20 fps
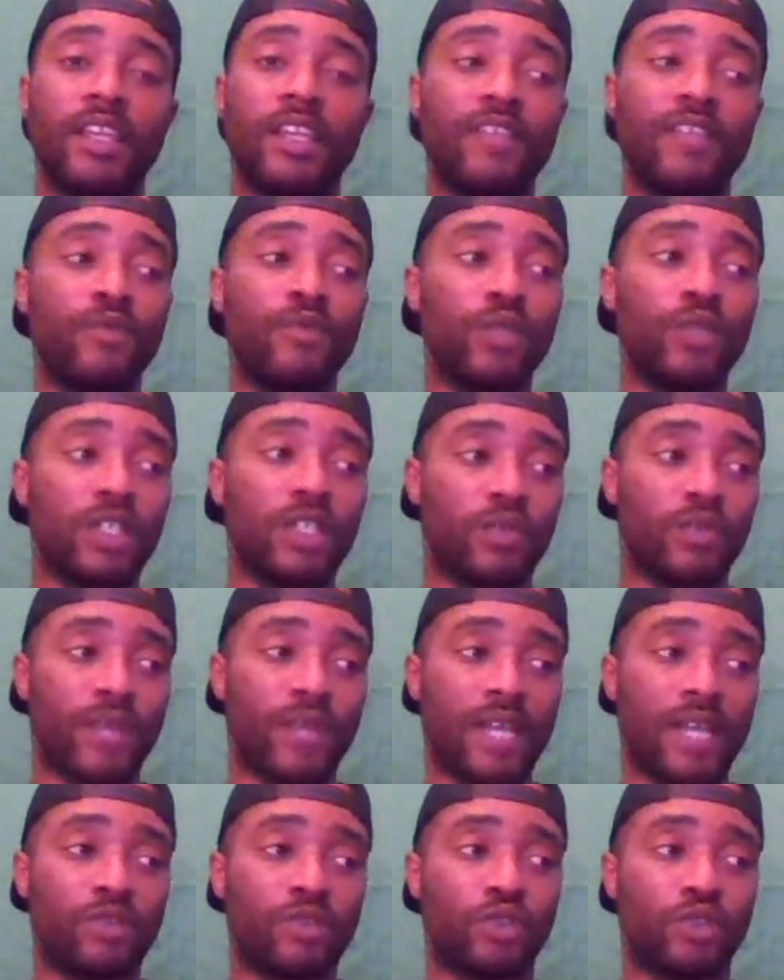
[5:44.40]
If you look
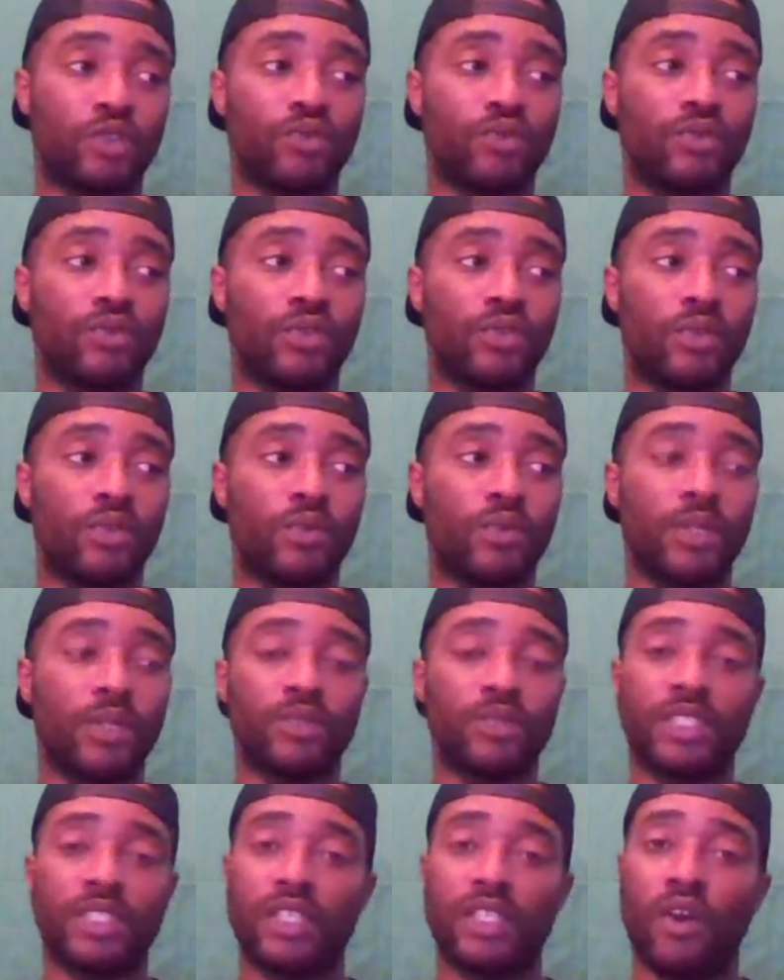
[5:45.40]
around you, you know, we
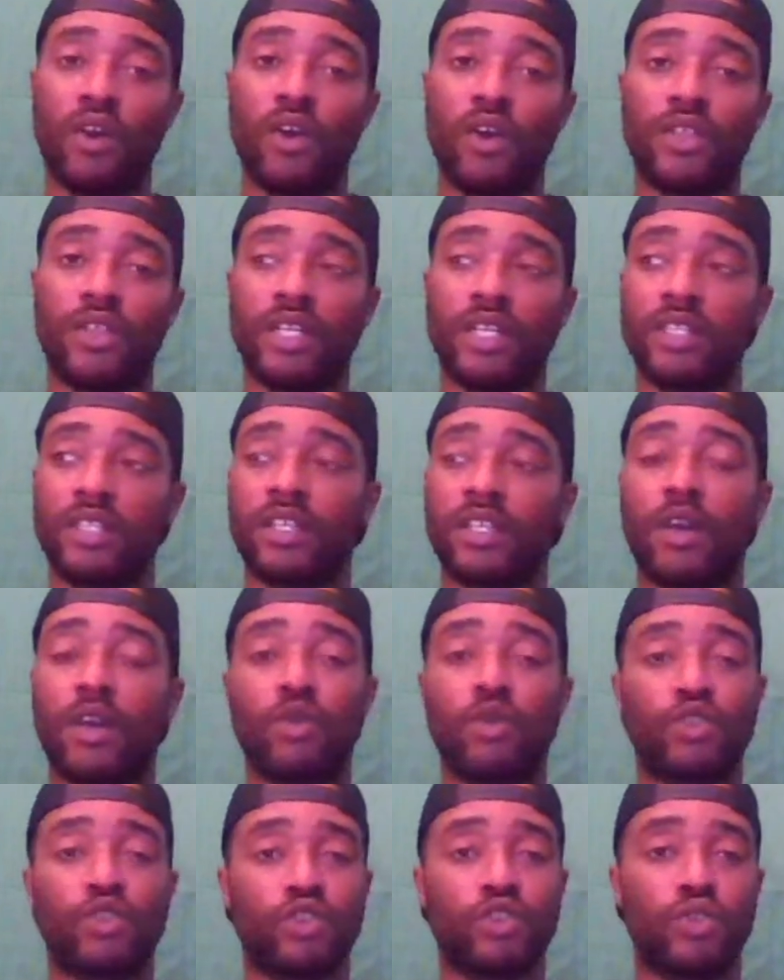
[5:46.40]
don't see all the other
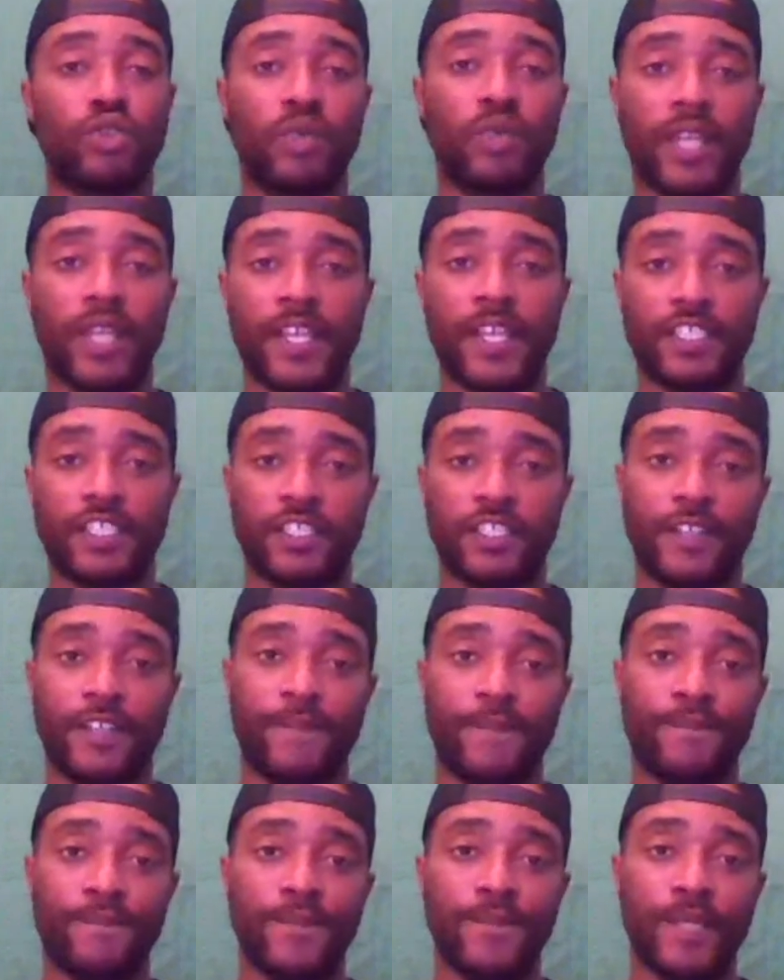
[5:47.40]
cultures doing that shit.
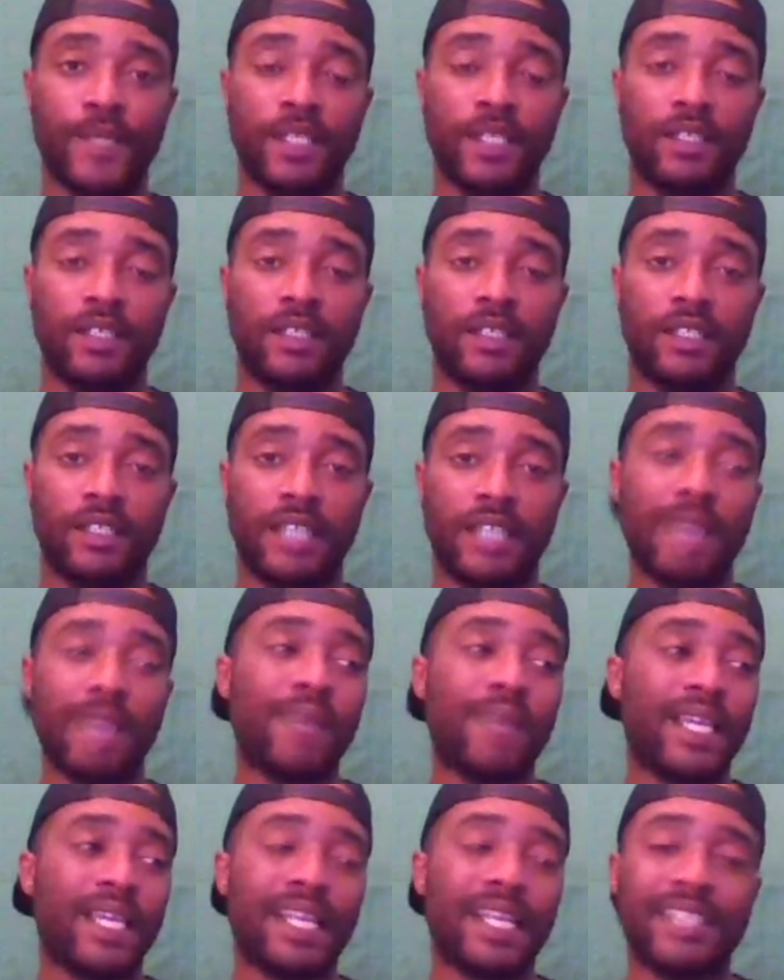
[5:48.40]
They
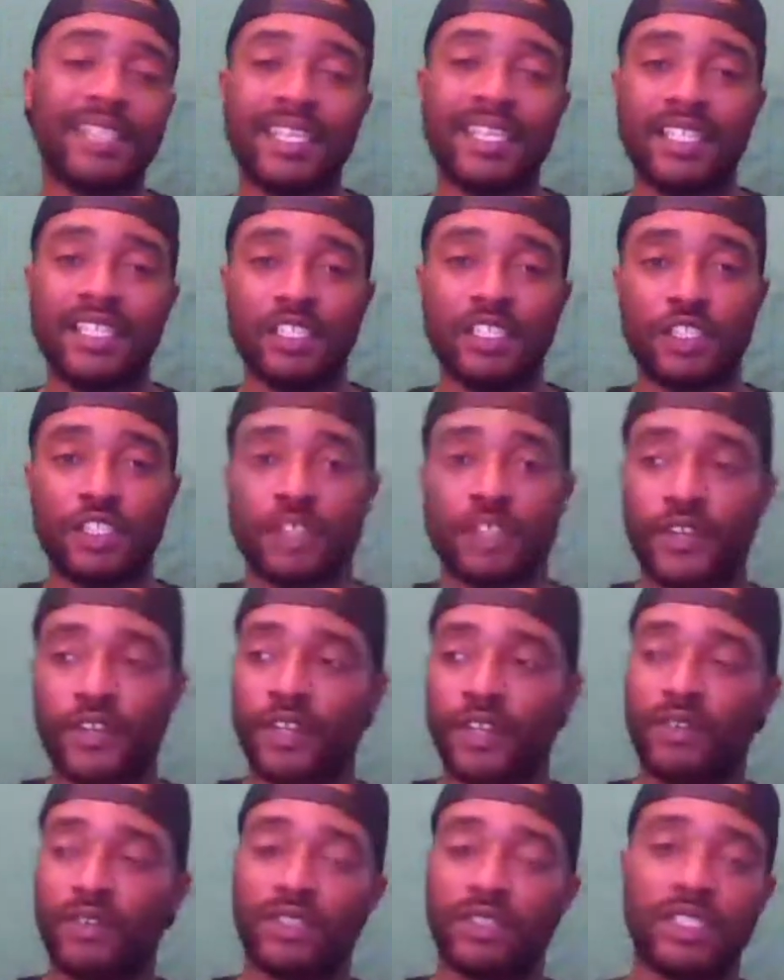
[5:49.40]
might got their killings here
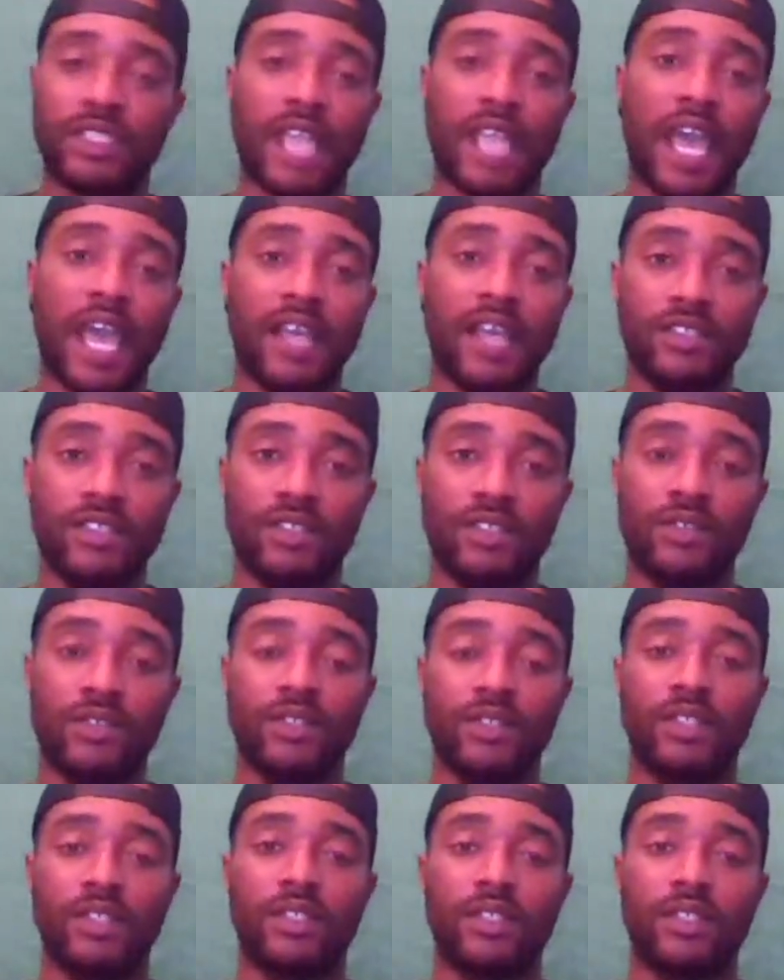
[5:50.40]
and there on the side, you know.